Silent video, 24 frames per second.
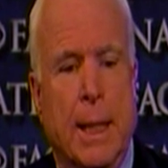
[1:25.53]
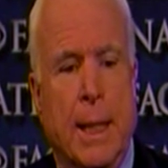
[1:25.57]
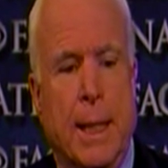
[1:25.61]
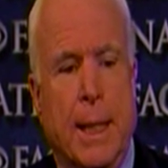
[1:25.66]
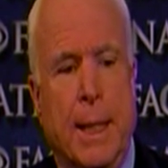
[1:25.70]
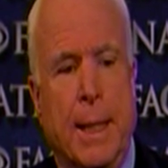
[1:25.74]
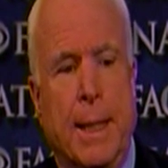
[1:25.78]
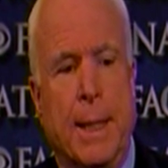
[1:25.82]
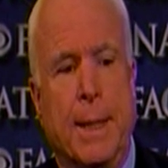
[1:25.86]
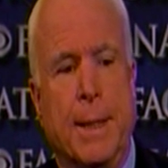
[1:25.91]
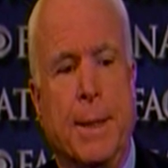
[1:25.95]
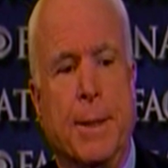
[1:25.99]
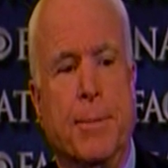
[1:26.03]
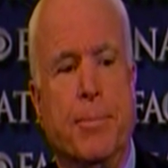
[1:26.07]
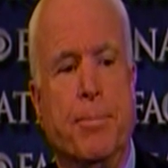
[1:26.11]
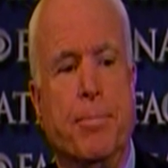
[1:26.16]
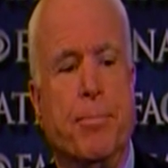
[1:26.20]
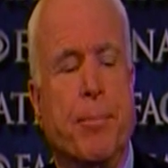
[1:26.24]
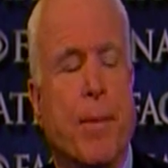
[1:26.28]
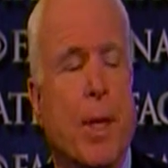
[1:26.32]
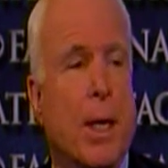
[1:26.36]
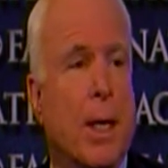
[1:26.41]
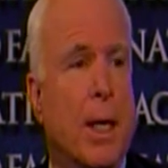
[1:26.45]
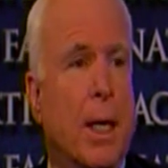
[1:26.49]

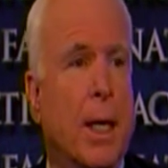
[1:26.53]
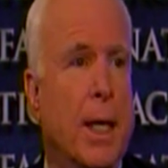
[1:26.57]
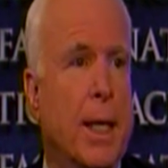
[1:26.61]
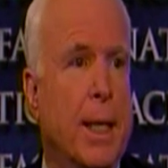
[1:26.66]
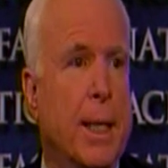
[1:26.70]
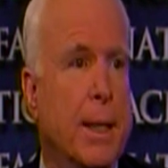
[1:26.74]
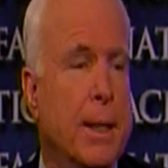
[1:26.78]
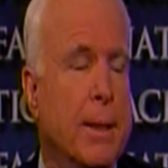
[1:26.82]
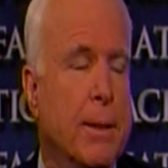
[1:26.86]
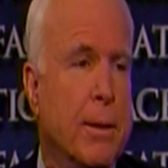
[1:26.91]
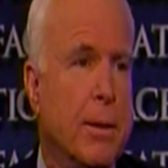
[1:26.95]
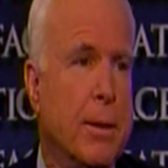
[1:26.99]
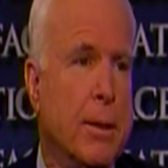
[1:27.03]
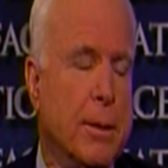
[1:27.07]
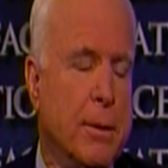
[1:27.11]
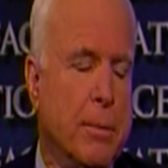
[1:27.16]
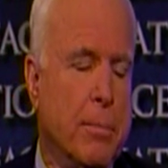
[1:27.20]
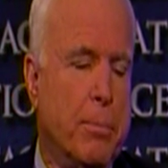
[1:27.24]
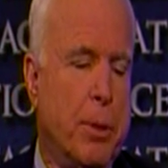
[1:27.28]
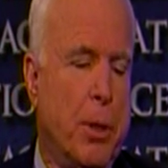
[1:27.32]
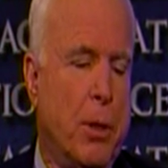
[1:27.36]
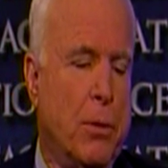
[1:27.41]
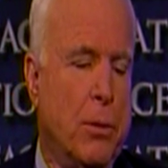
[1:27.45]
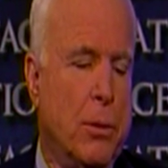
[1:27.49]
I
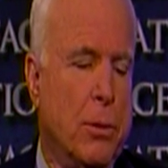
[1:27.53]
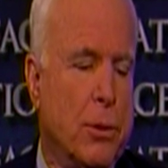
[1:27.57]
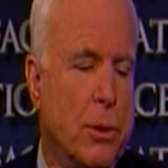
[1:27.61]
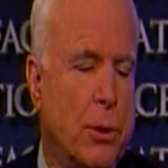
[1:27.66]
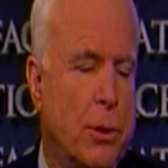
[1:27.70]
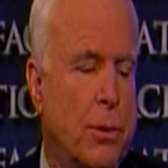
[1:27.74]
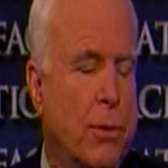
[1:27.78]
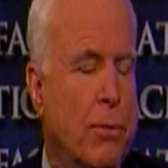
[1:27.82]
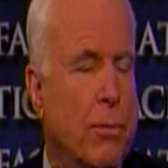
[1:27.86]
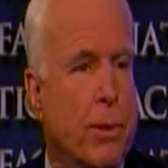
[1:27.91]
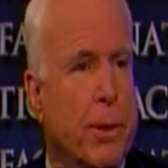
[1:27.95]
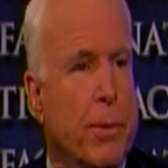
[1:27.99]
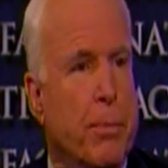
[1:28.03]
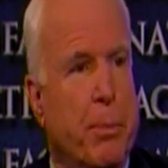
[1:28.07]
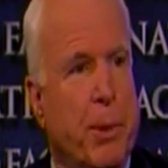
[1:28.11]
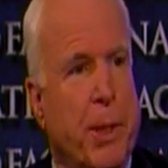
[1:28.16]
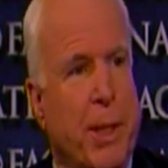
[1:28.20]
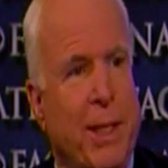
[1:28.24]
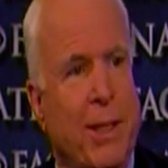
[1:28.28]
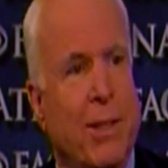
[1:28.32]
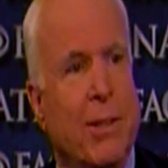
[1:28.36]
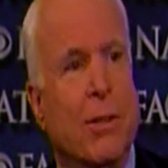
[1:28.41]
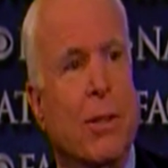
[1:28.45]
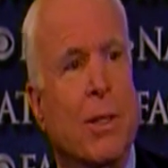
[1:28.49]
oppose the
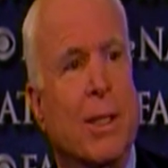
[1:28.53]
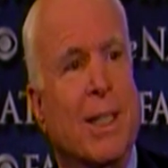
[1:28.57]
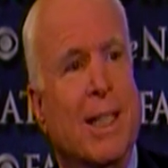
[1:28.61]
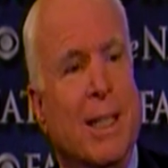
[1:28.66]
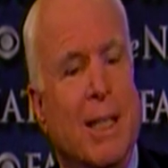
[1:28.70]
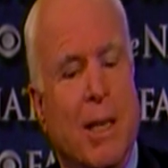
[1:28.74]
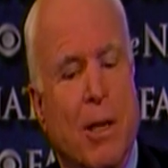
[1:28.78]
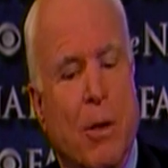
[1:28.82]
repeal